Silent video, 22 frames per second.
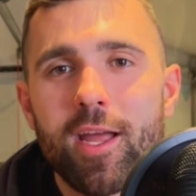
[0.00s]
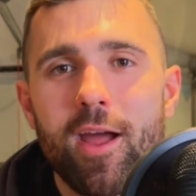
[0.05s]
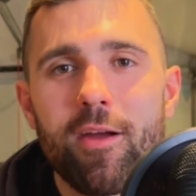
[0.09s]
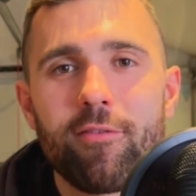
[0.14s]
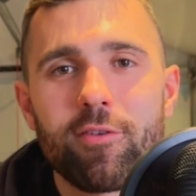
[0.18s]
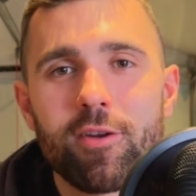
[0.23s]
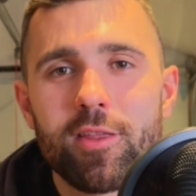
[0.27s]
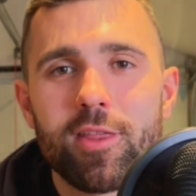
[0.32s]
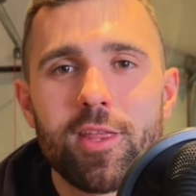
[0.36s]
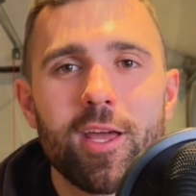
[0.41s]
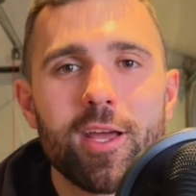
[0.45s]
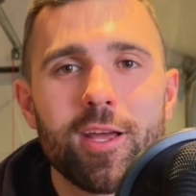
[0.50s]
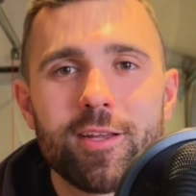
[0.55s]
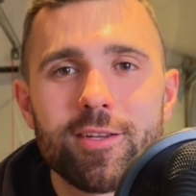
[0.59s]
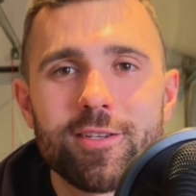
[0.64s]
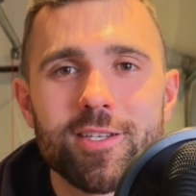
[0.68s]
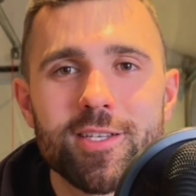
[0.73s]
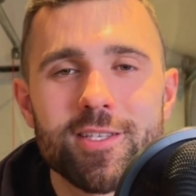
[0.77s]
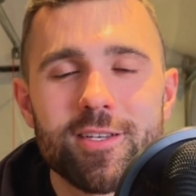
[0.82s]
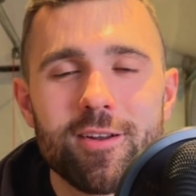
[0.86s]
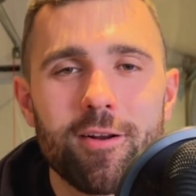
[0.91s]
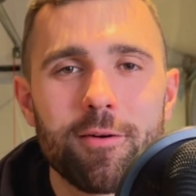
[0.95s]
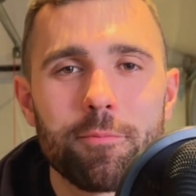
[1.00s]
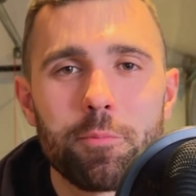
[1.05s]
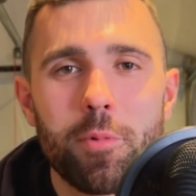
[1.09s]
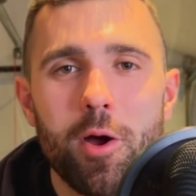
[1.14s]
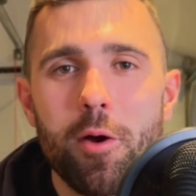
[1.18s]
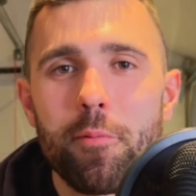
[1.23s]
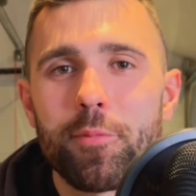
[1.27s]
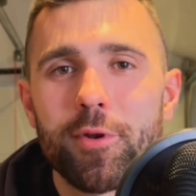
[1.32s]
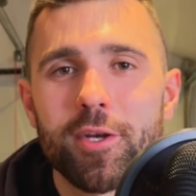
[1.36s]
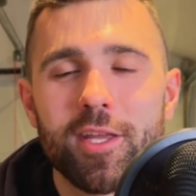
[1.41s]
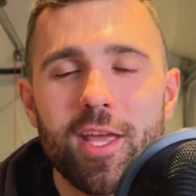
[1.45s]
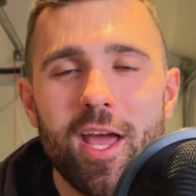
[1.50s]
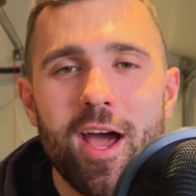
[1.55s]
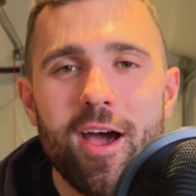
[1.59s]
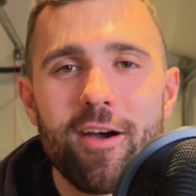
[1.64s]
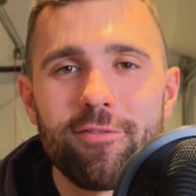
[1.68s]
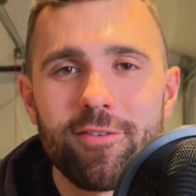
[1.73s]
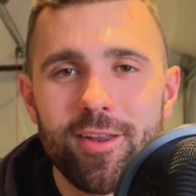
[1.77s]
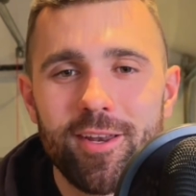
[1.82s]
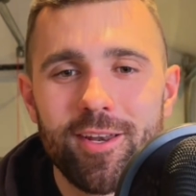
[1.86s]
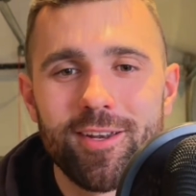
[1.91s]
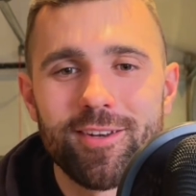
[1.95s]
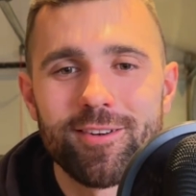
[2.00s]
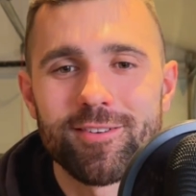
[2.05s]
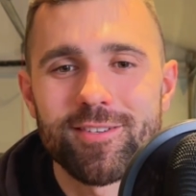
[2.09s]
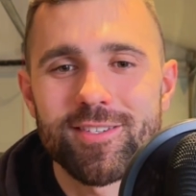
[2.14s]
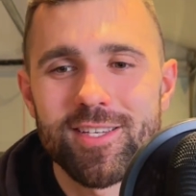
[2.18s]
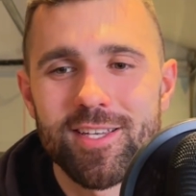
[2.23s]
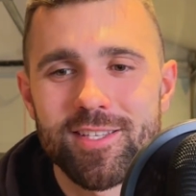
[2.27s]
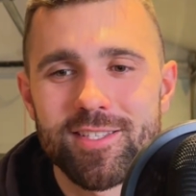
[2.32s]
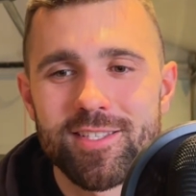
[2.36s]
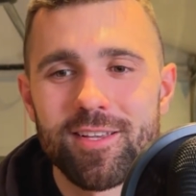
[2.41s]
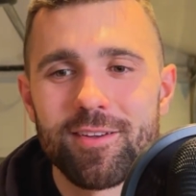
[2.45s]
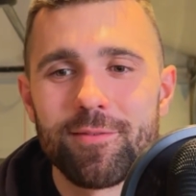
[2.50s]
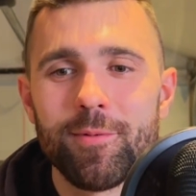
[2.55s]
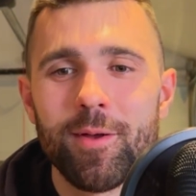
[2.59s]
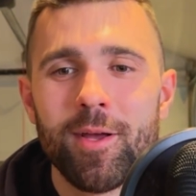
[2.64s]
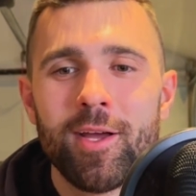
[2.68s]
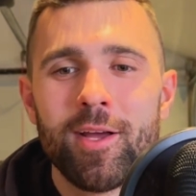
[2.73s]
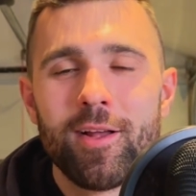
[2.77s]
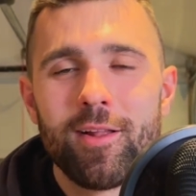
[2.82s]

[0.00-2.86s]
everything and just start pumping caffeine in your system.